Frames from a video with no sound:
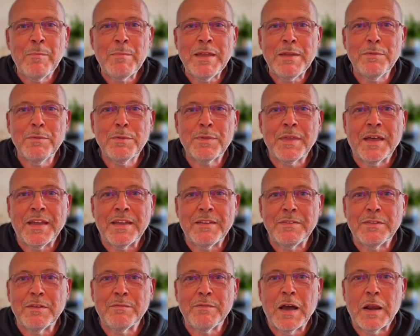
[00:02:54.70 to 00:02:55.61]
Ian
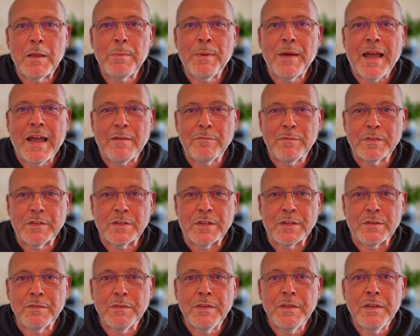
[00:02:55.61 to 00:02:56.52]
Thane, developer
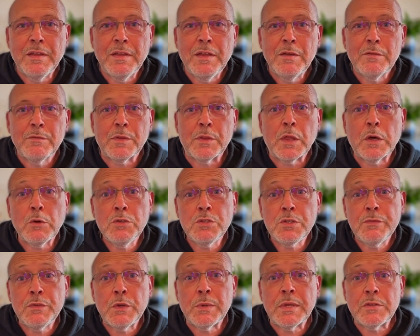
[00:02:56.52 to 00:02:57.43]
advocate. For those
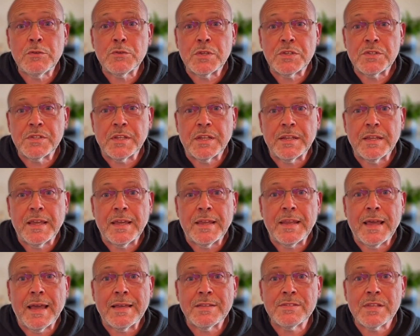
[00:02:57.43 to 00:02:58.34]
of you interested
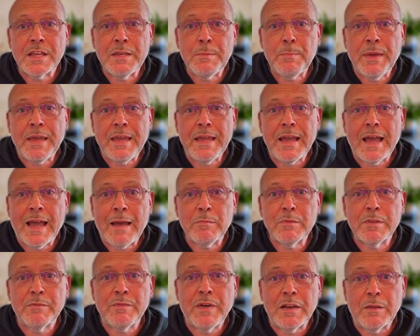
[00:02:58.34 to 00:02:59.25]
in SAP app
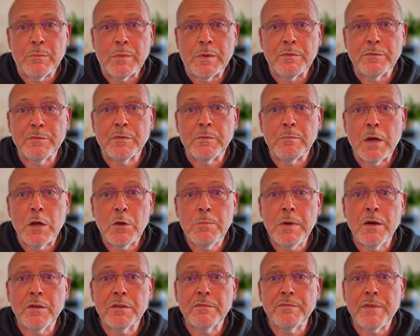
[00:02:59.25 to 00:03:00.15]
development for
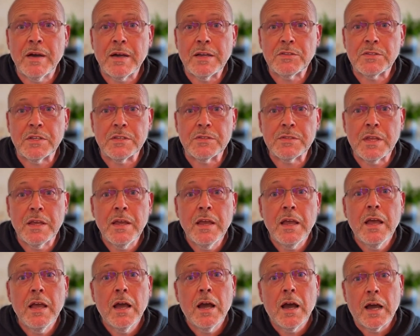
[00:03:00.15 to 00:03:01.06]
mobile devices,
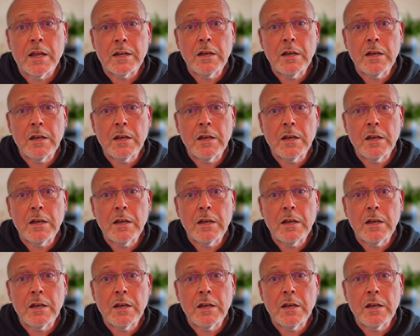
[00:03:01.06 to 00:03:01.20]
I'd